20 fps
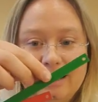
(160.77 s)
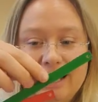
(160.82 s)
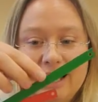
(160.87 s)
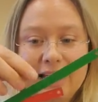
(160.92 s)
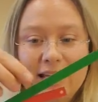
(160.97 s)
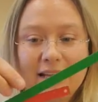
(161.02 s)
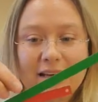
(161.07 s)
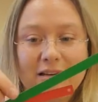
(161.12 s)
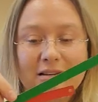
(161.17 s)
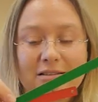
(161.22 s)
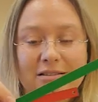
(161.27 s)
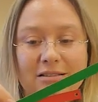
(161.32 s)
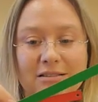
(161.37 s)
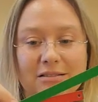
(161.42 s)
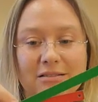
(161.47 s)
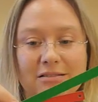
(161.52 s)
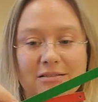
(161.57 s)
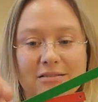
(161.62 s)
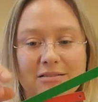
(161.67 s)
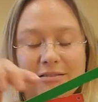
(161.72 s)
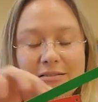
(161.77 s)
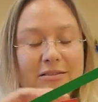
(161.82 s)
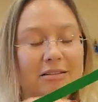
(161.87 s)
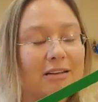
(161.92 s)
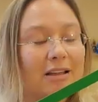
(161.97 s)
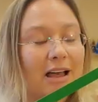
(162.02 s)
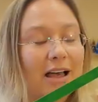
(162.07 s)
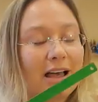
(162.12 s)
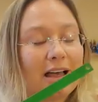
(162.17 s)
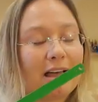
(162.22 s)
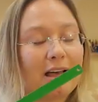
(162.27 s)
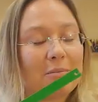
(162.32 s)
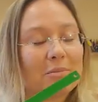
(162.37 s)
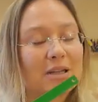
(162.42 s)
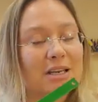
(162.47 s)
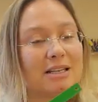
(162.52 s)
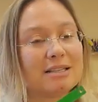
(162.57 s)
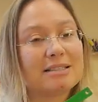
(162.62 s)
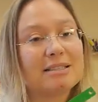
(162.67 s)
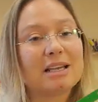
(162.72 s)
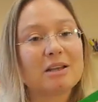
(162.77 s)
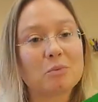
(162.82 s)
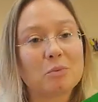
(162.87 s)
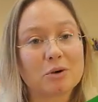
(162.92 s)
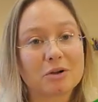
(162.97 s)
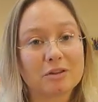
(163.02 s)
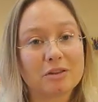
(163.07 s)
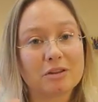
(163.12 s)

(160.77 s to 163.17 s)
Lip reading: And I'm going to say a word